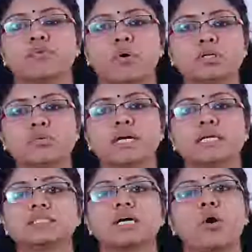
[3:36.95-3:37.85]
Fourth one
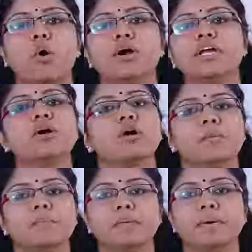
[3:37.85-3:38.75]
is the coding or
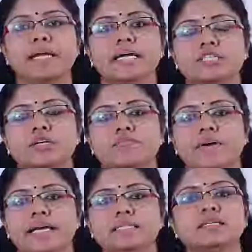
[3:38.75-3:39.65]
implementation
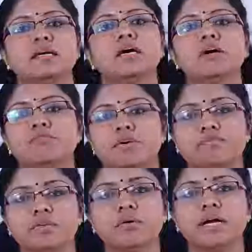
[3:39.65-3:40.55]
phase.
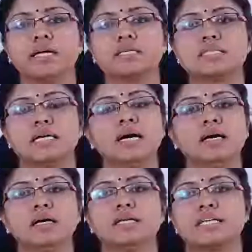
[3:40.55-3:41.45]
Fifth one is the
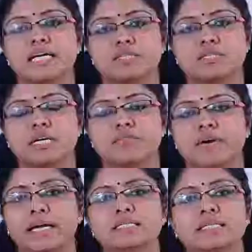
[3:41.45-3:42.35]
testing
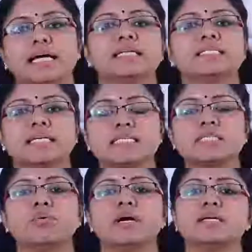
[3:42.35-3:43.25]
phase, and the
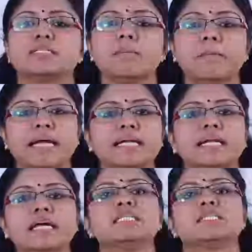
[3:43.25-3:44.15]
sixth one is the
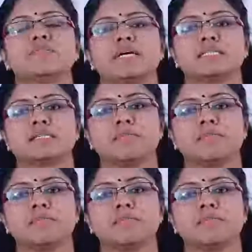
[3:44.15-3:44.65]
maintenance phase.